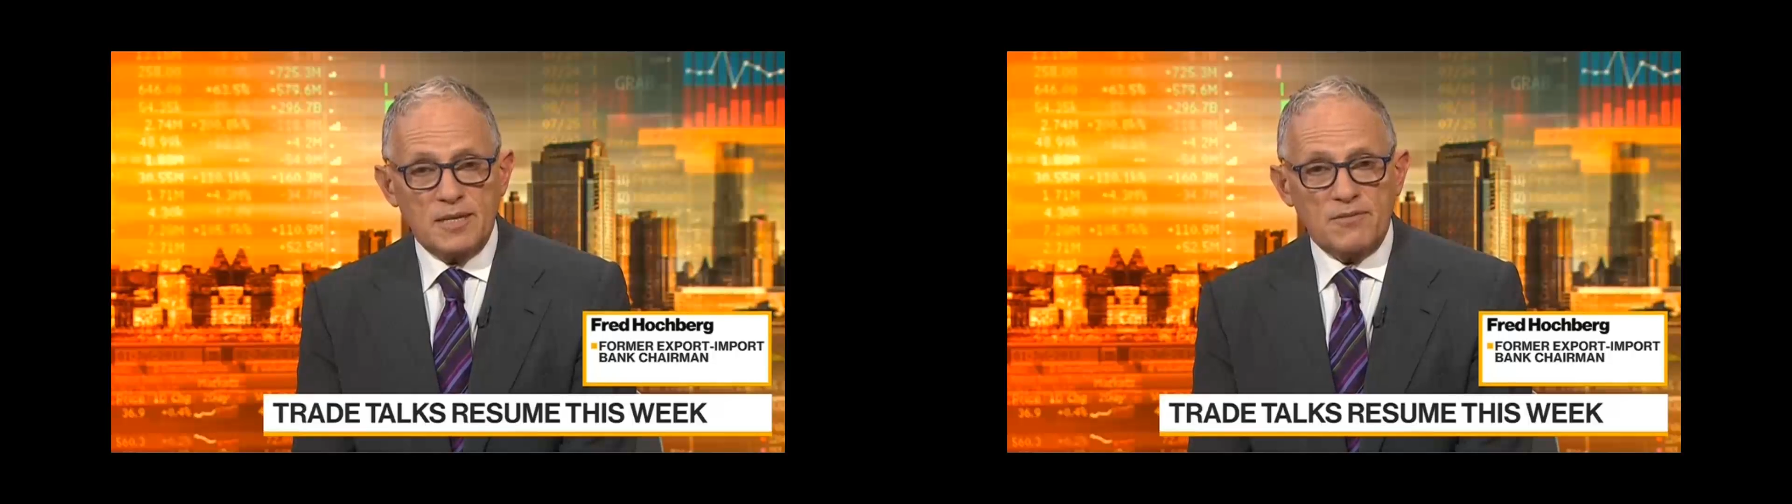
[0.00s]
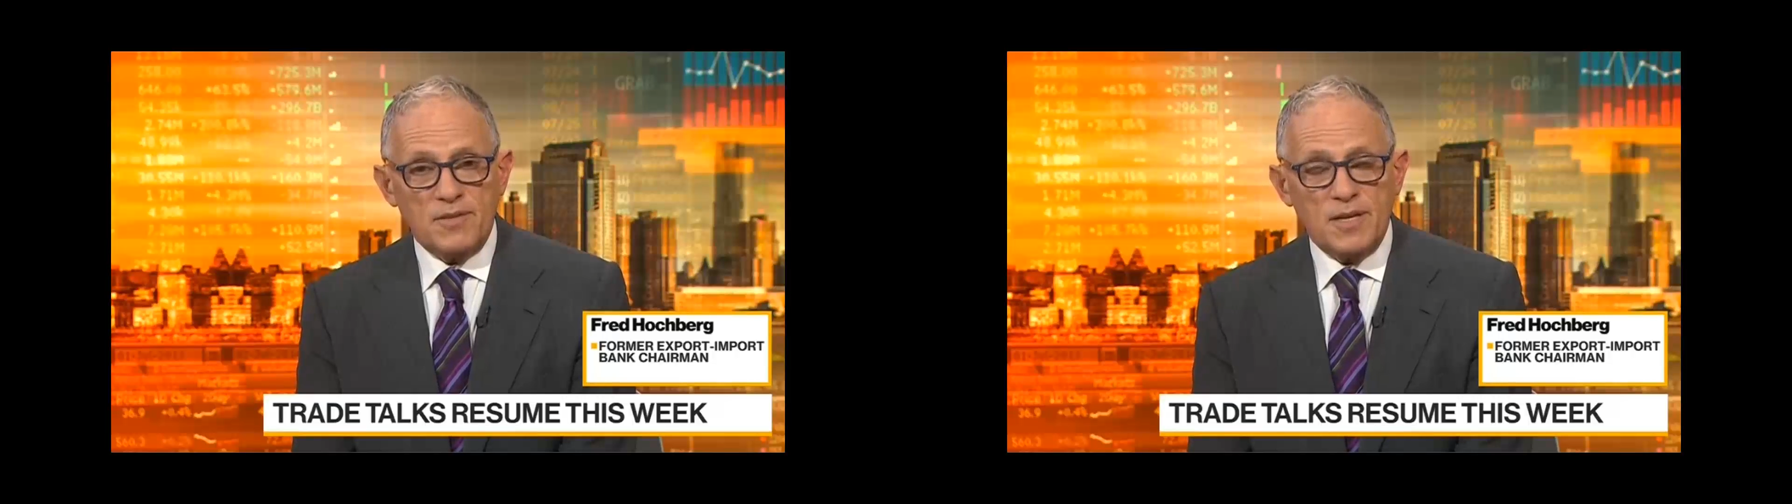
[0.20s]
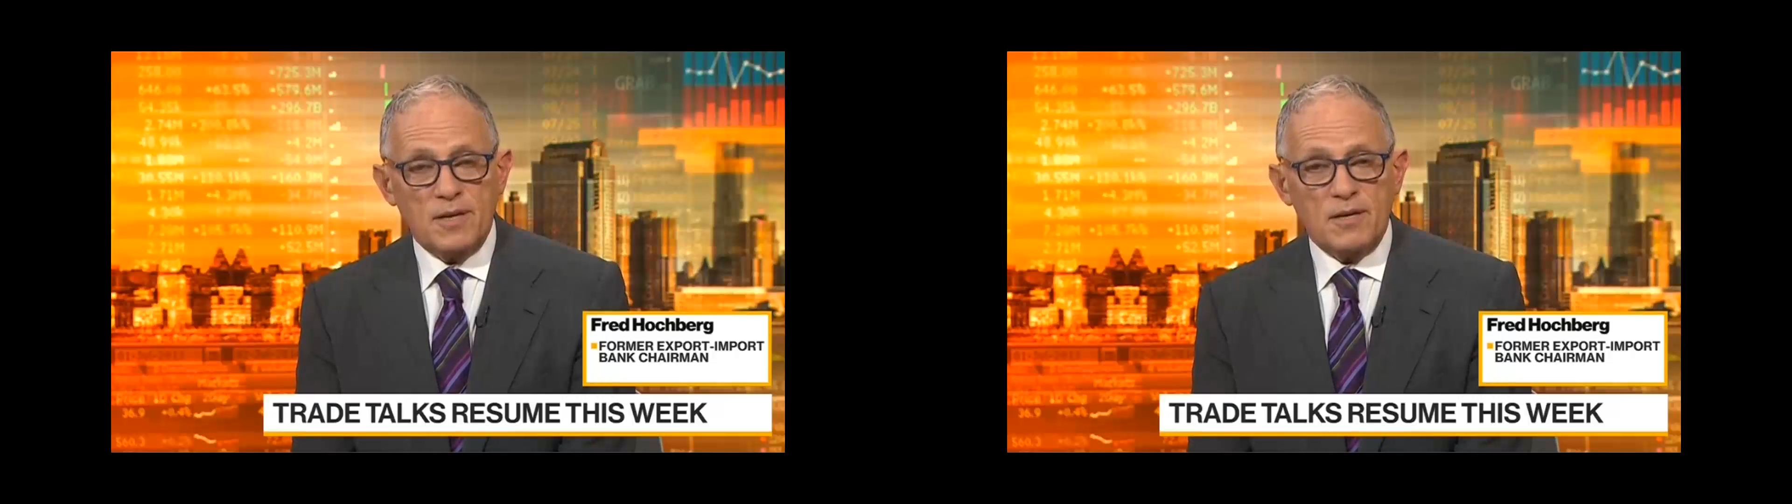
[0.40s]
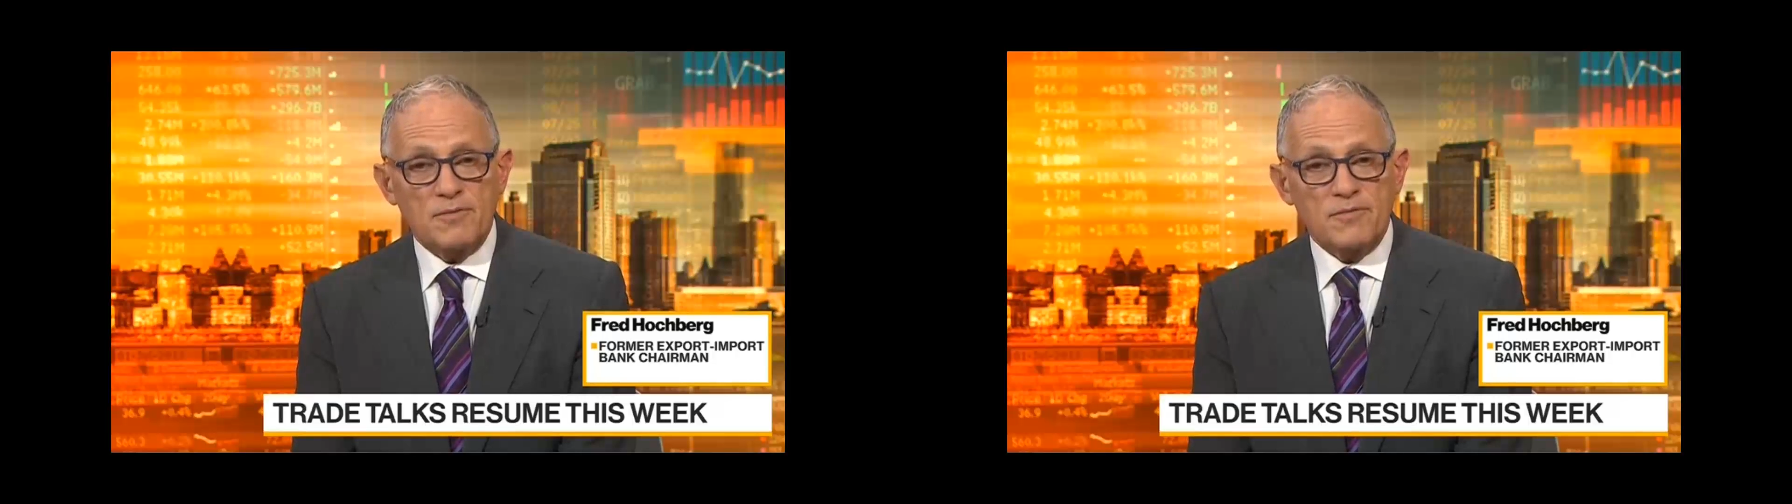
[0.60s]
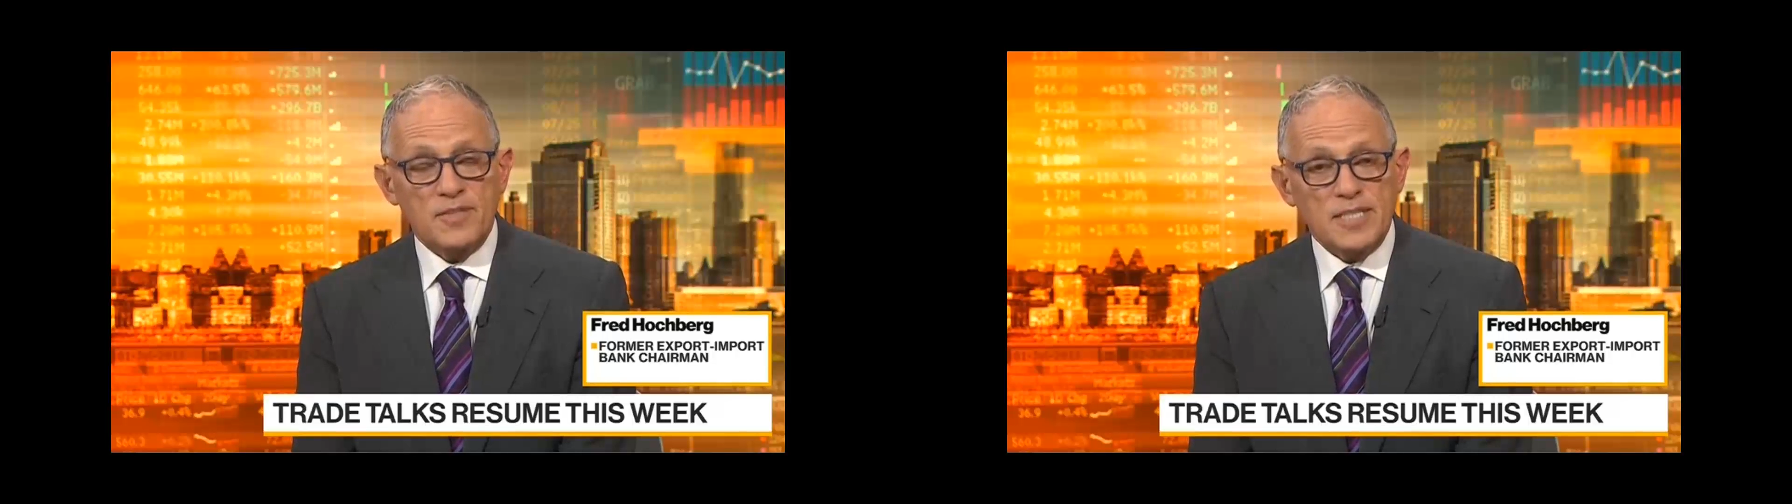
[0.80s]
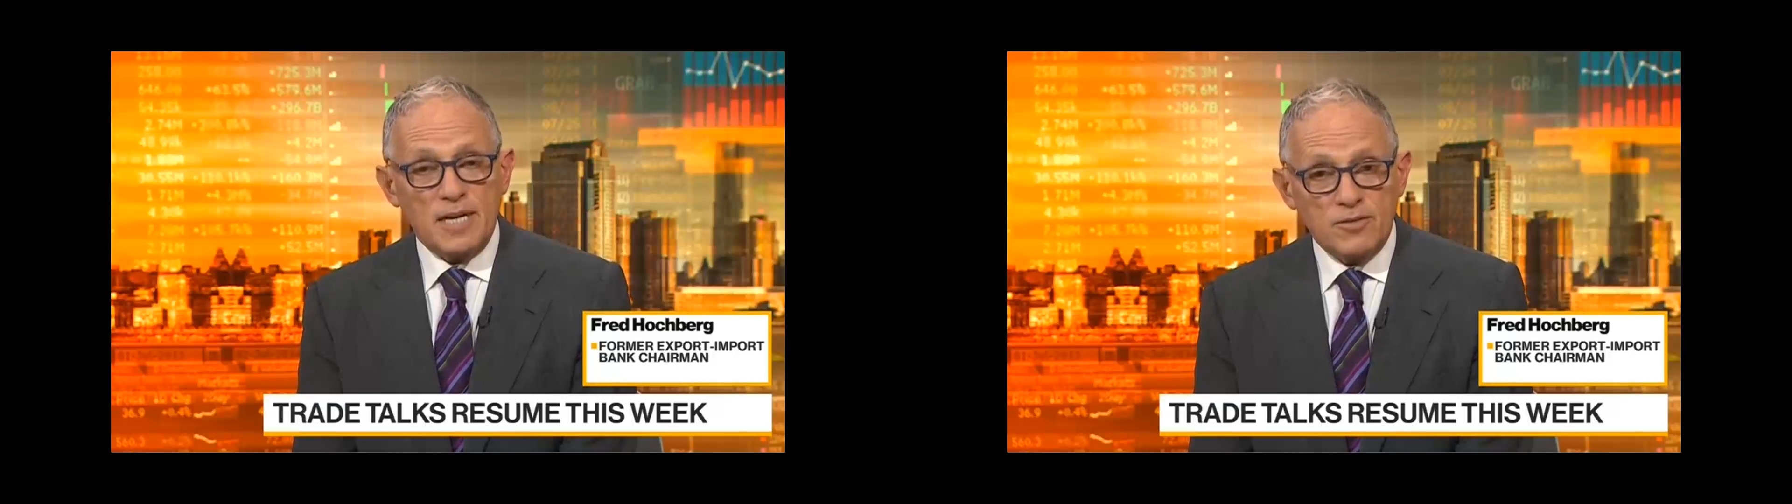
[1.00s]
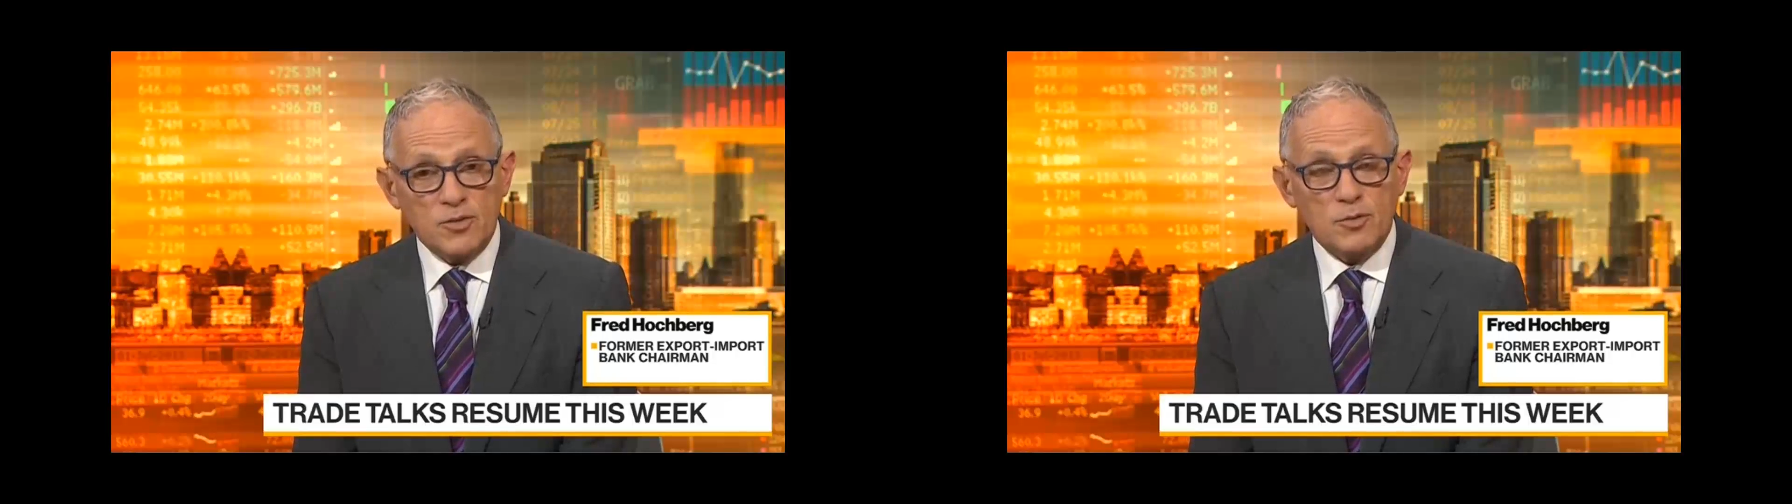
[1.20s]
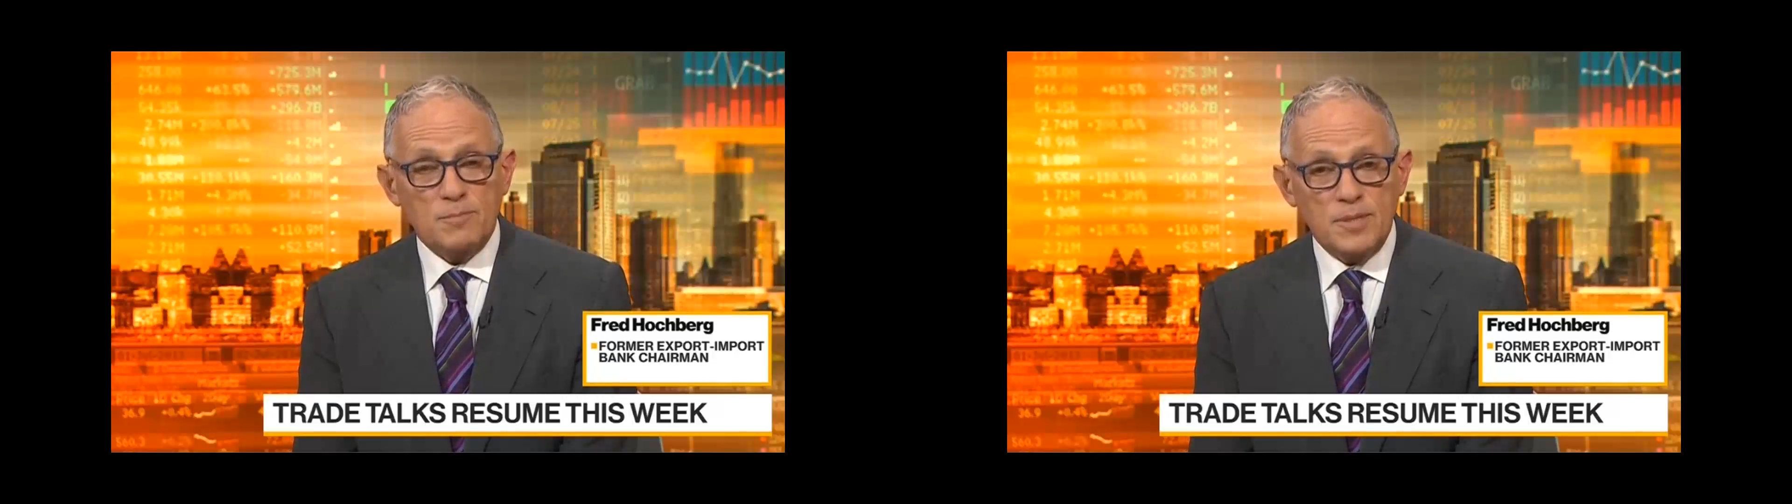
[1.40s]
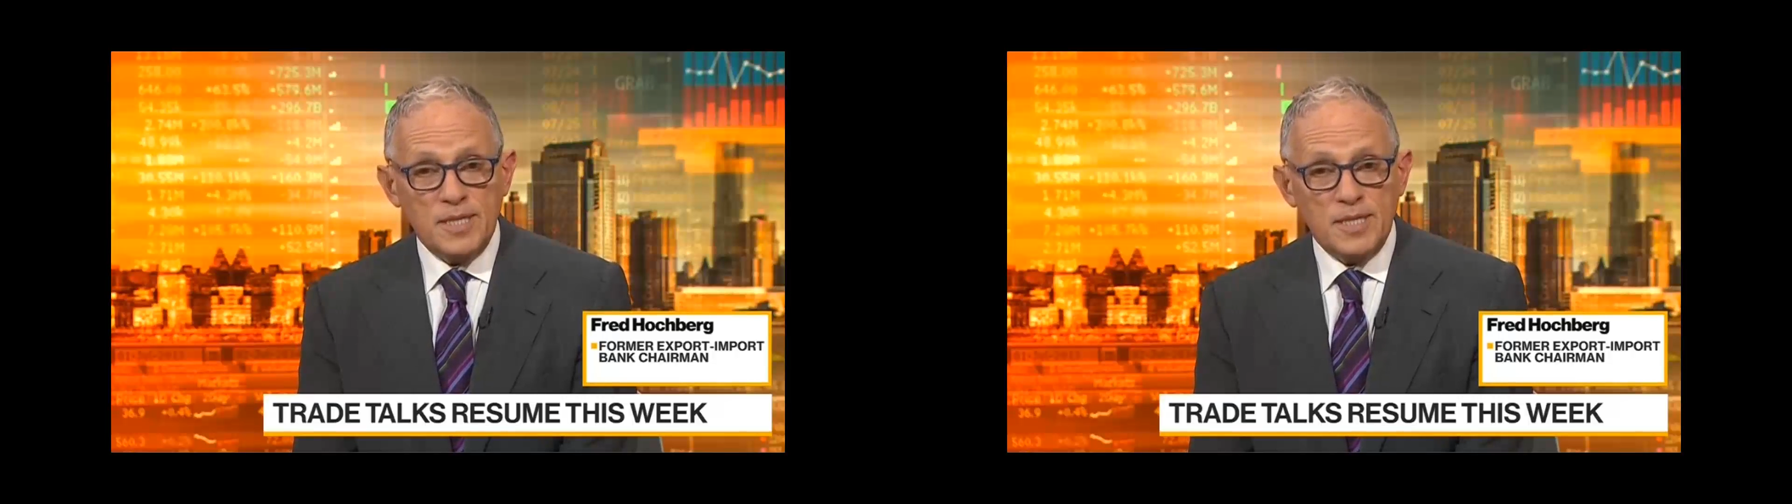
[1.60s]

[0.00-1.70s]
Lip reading: And if the tariffs are in